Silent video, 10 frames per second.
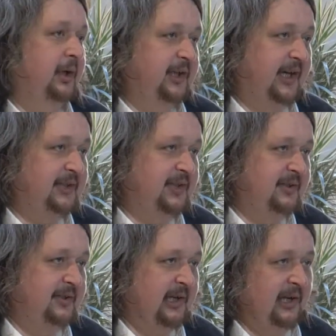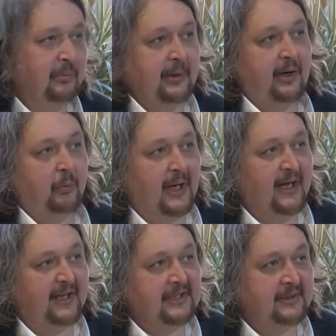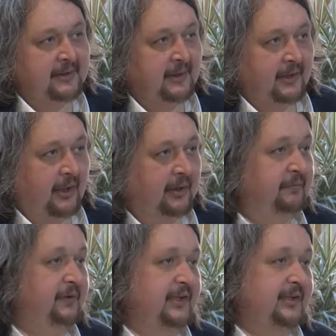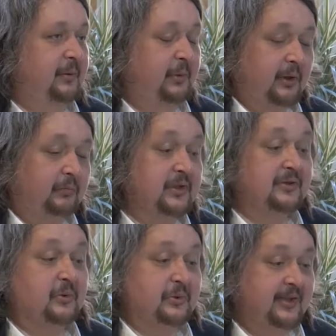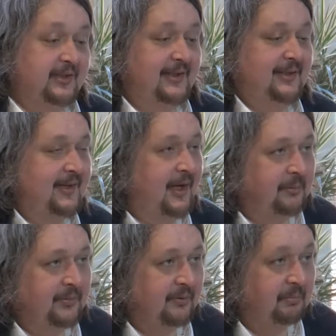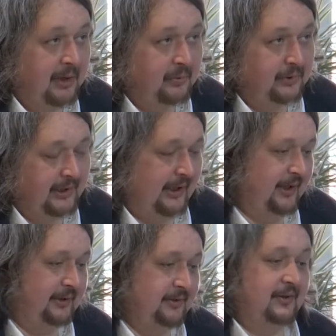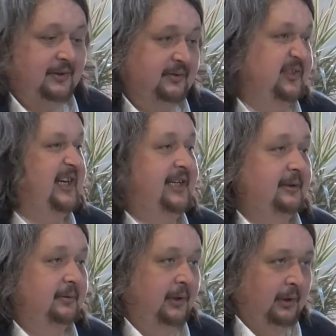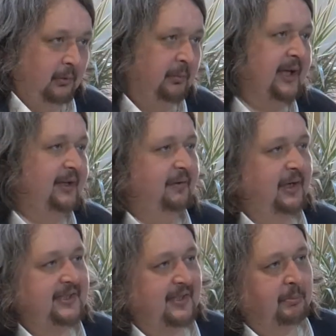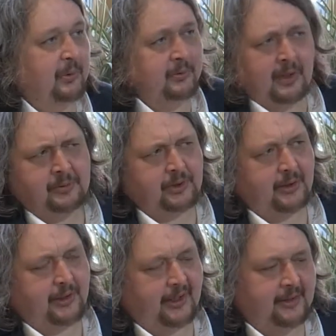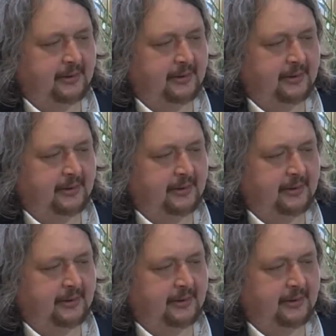kitchen's a little bit away, and obviously we've got resources in terms of milk and tea. We'll make it very simple, no sugar,